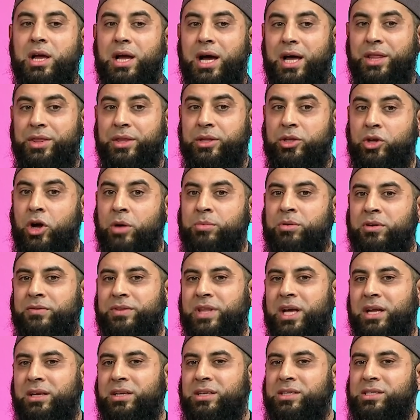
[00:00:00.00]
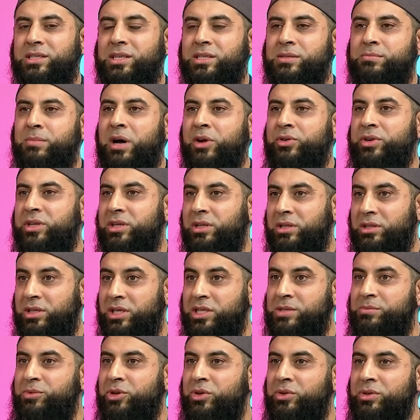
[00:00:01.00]
And top of that list is marital
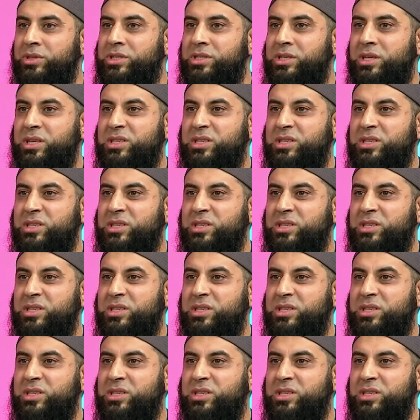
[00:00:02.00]
disputes.